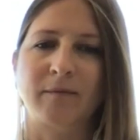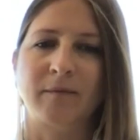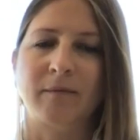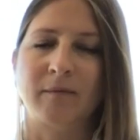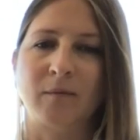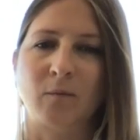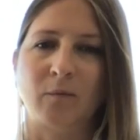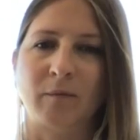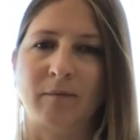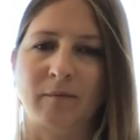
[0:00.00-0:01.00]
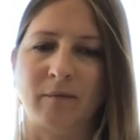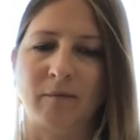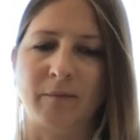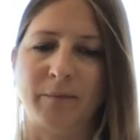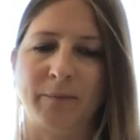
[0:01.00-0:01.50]

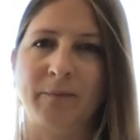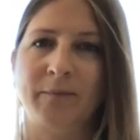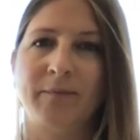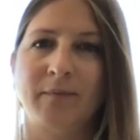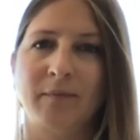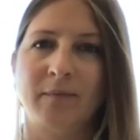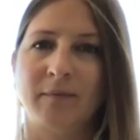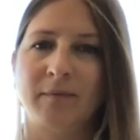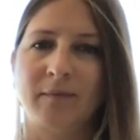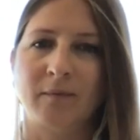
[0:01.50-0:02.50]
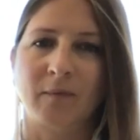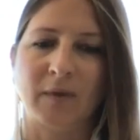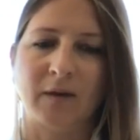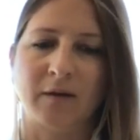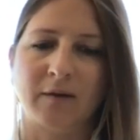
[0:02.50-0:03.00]

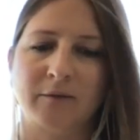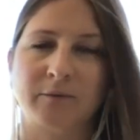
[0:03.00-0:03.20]
No words are spoken by the person on screen.